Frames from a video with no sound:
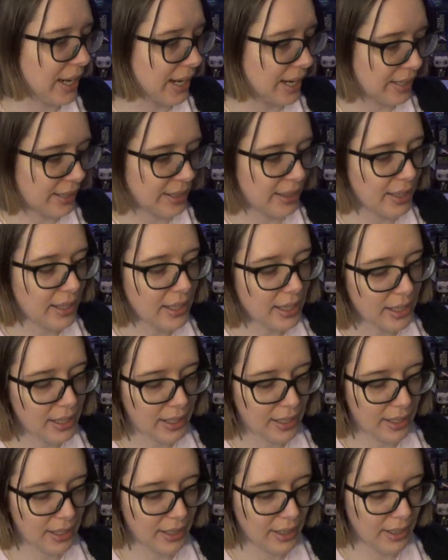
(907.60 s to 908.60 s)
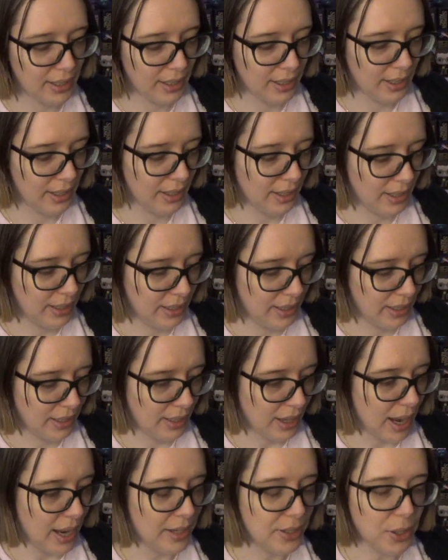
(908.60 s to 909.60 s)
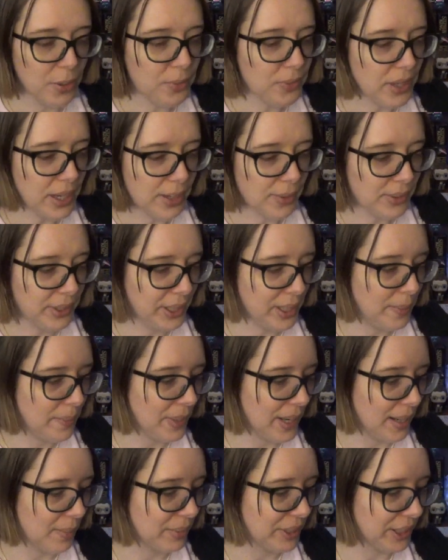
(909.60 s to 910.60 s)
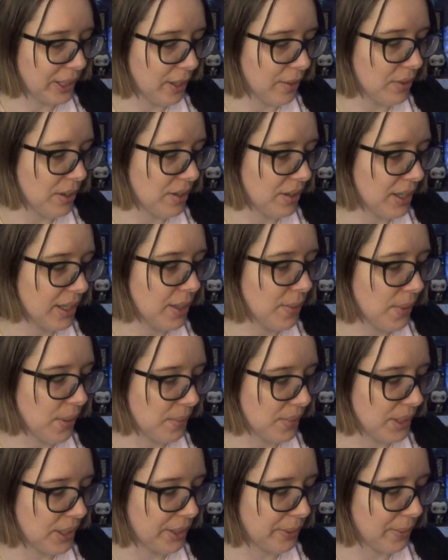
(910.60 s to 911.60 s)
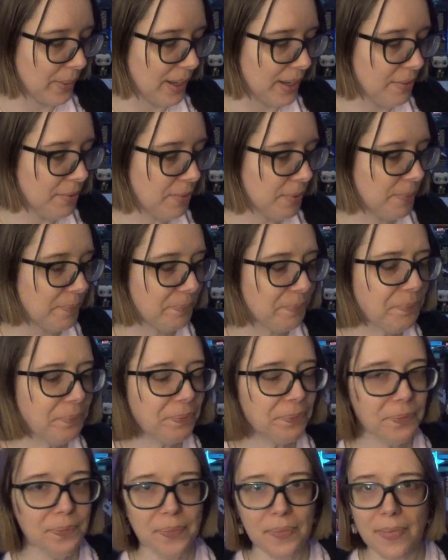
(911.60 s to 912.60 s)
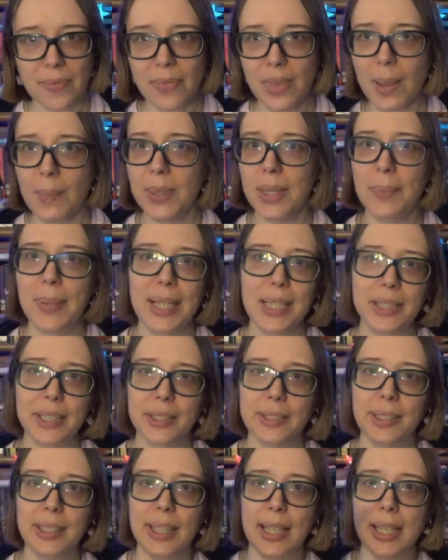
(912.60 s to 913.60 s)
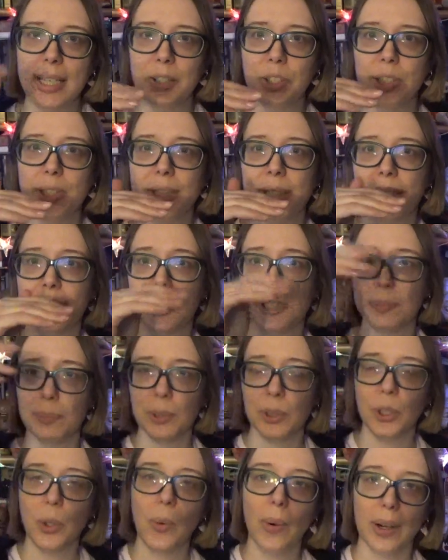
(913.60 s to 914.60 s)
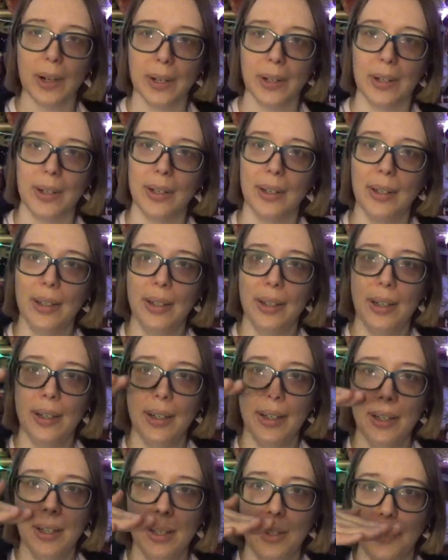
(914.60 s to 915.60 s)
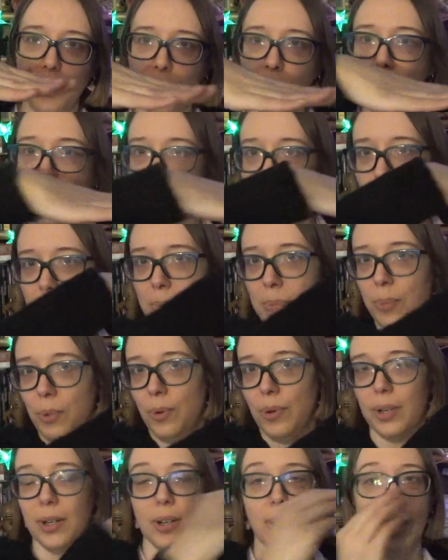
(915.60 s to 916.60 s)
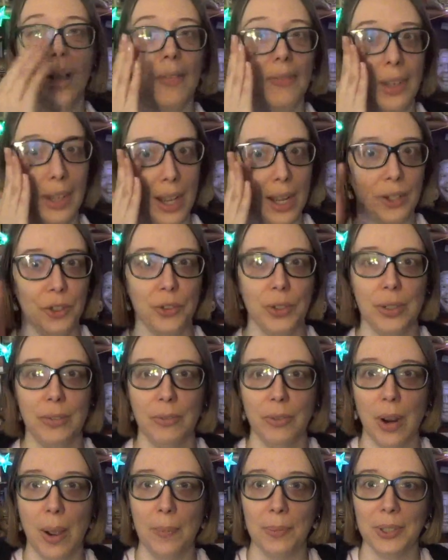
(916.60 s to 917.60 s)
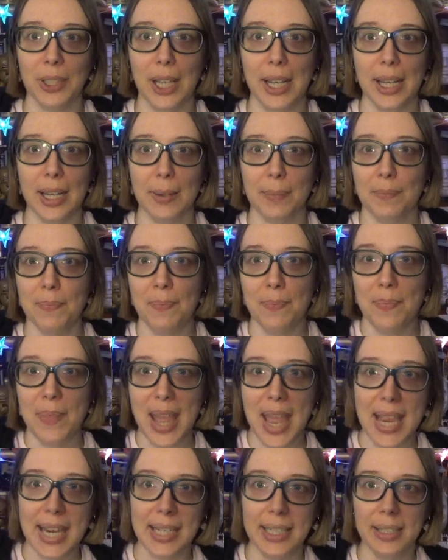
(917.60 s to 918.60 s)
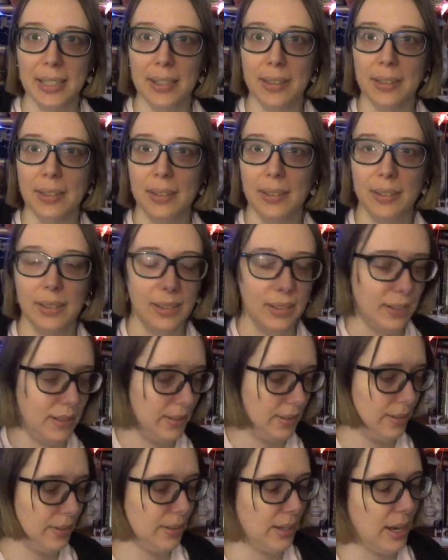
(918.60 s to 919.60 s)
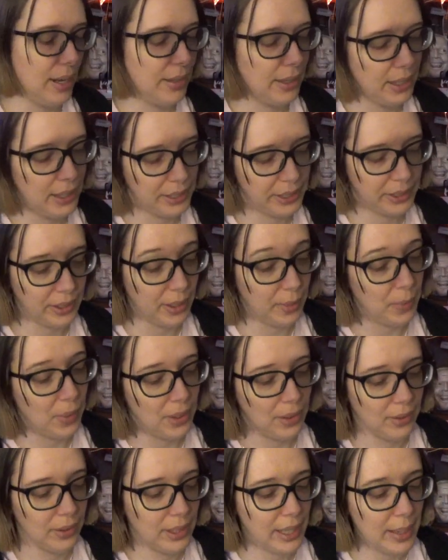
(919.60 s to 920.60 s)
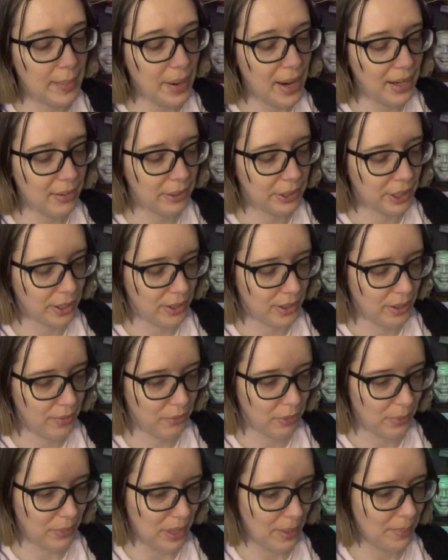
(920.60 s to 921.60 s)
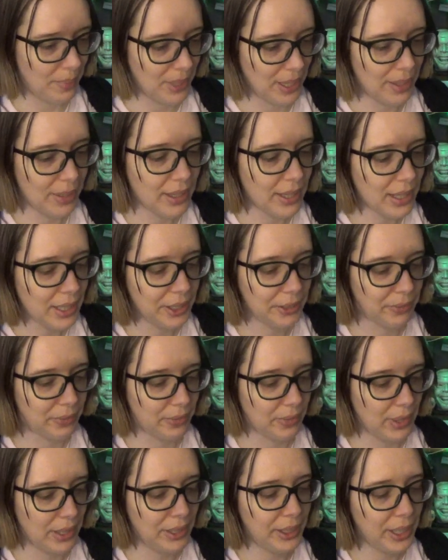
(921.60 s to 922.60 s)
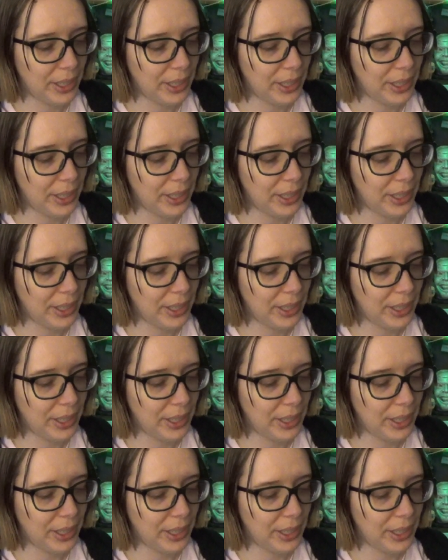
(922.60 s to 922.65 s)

And I think, I don't think it was him by himself. I think he went with his wife. But they basically, they just explored the northern border of the country from like Maine. I think it's, well, he might have started in Vermont, but I think it's, it